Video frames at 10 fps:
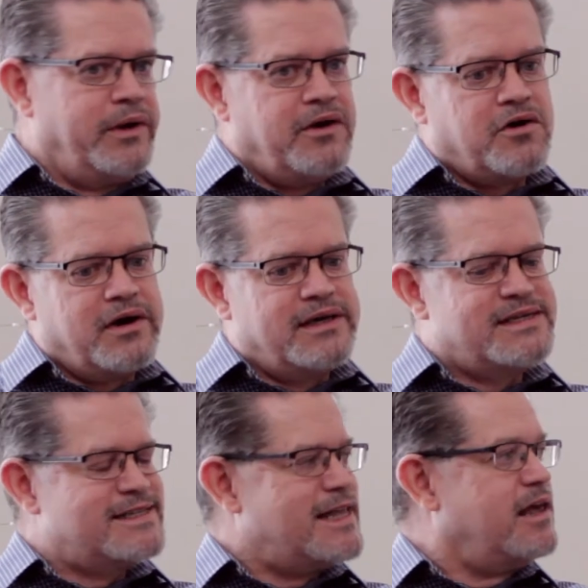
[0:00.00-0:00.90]
We are a
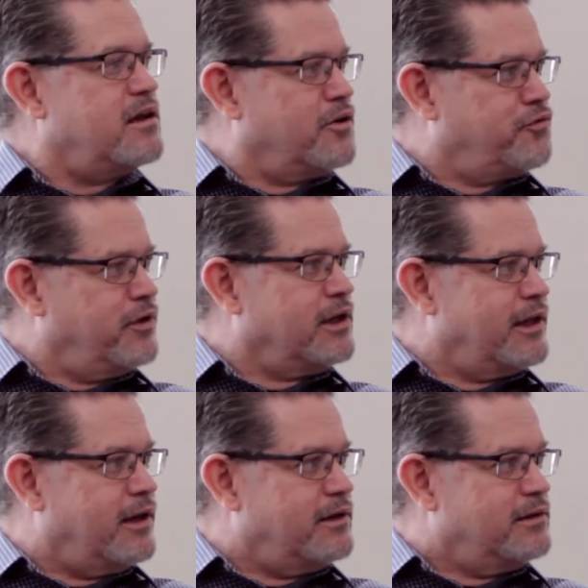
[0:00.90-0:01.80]
state
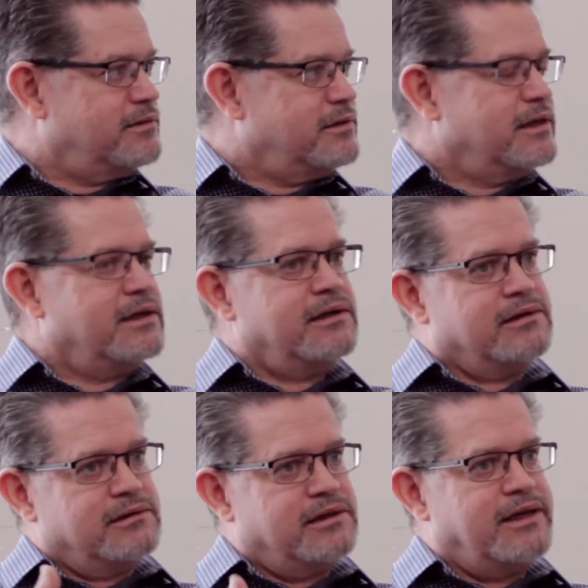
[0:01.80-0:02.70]
affiliate,
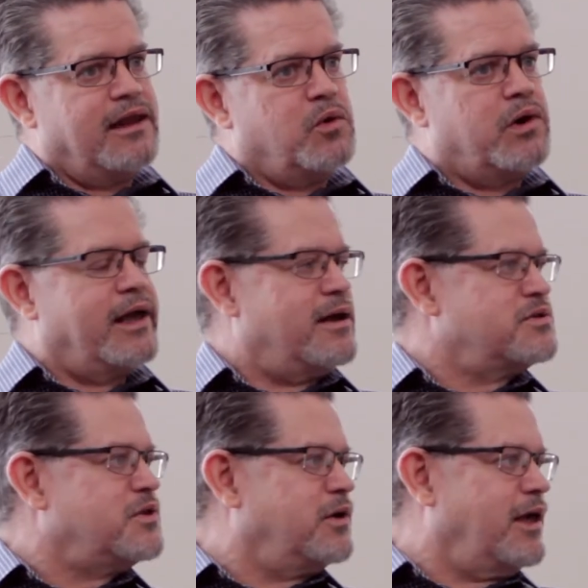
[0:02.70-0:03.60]
the Delaware
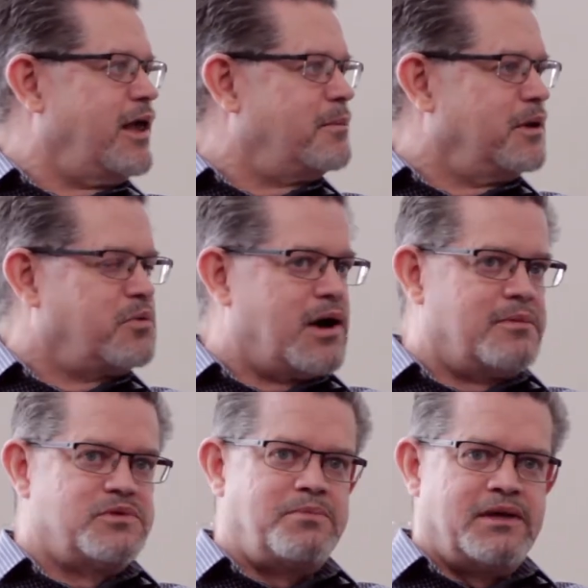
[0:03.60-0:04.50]
Council on Gambling
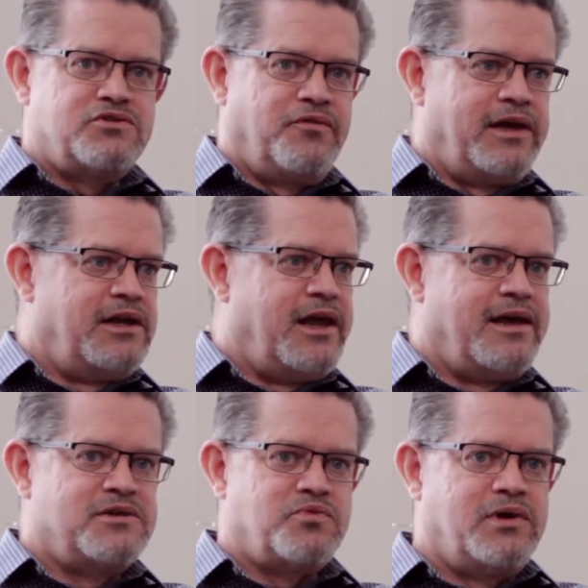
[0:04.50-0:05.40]
Problems. Pennsylvania
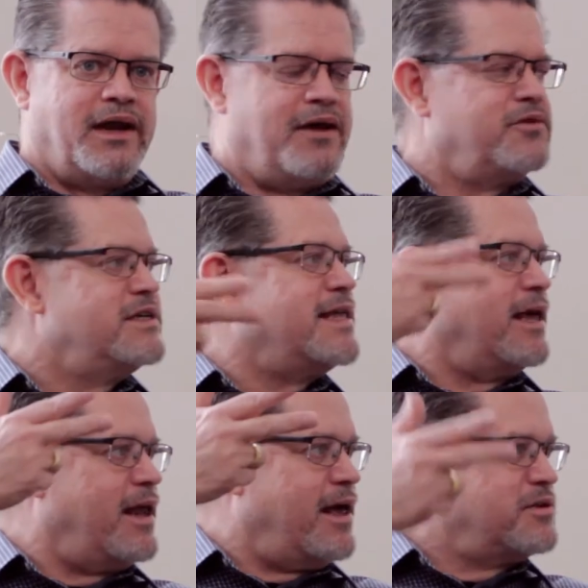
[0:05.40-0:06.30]
has one, every
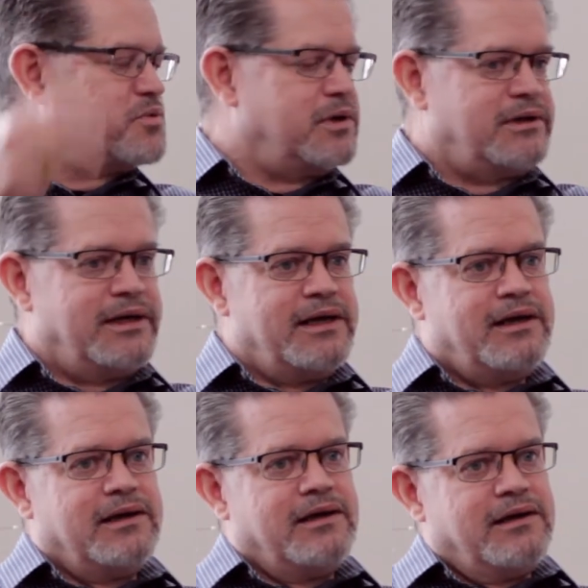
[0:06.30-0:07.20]
state has one.
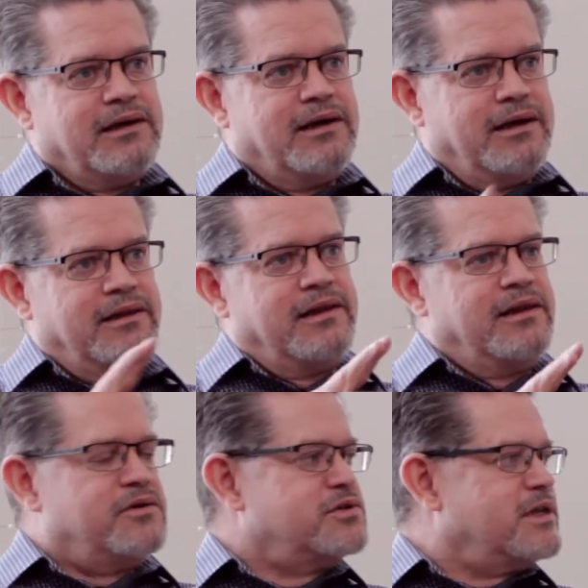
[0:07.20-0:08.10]
And
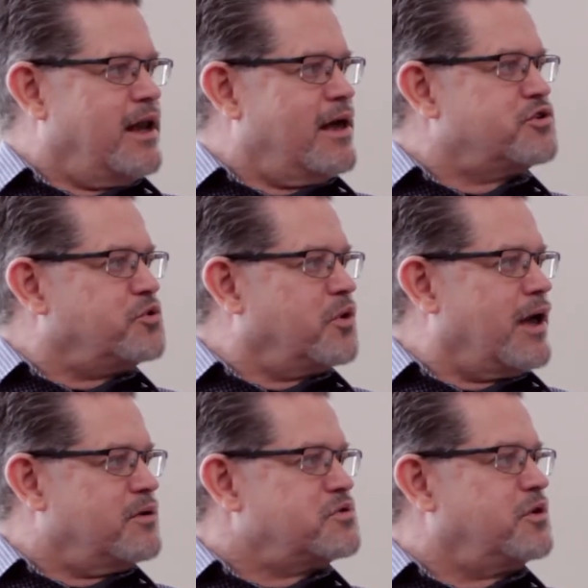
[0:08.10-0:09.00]
then there's the National
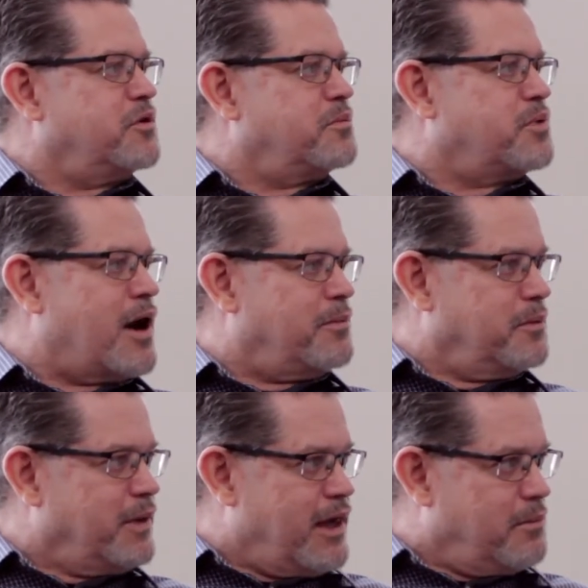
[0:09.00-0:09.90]
Council on
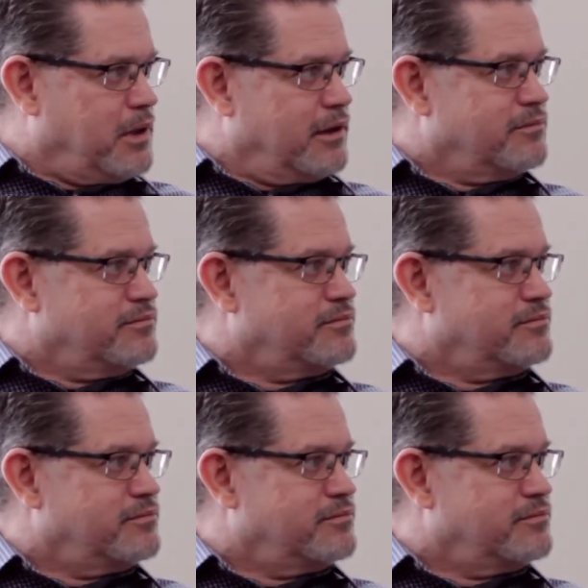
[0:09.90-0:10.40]
Problem Gambling.